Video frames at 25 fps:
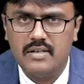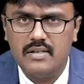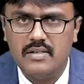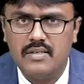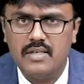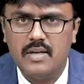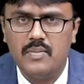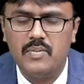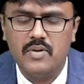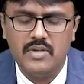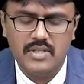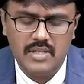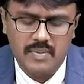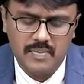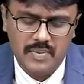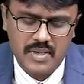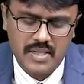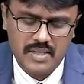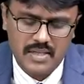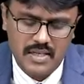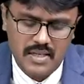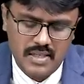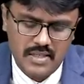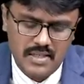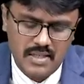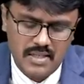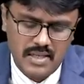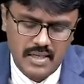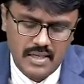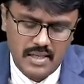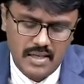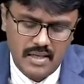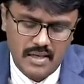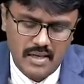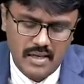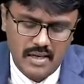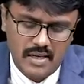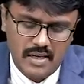suppose a patient is
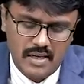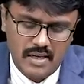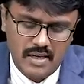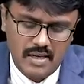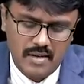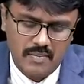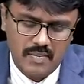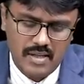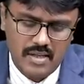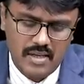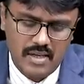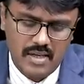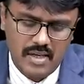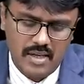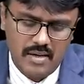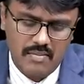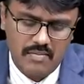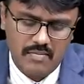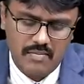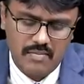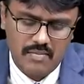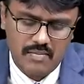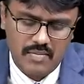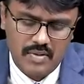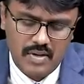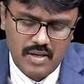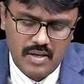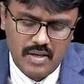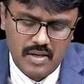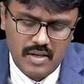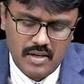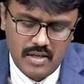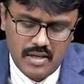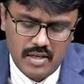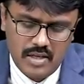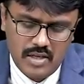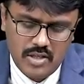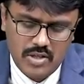taking a drug by the name
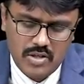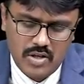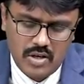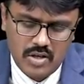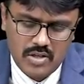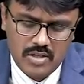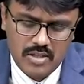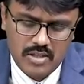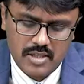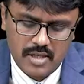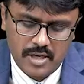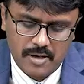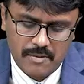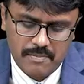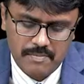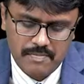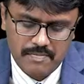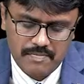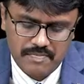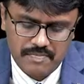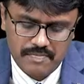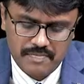digoxin